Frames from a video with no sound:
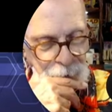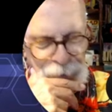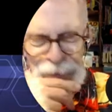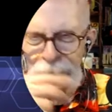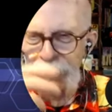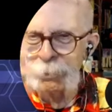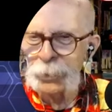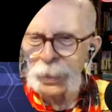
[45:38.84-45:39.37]

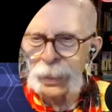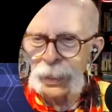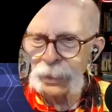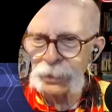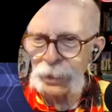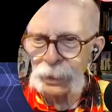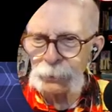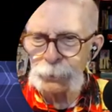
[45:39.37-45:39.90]
Yeah,
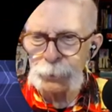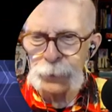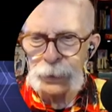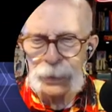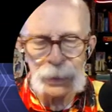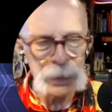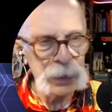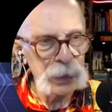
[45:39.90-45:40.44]
it's like
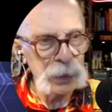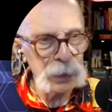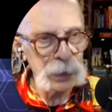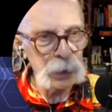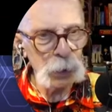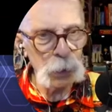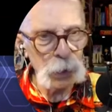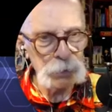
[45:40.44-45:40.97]

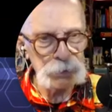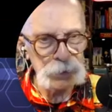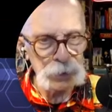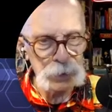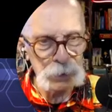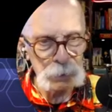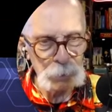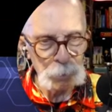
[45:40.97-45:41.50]
freaking
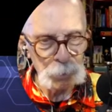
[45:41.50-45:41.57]
coffee.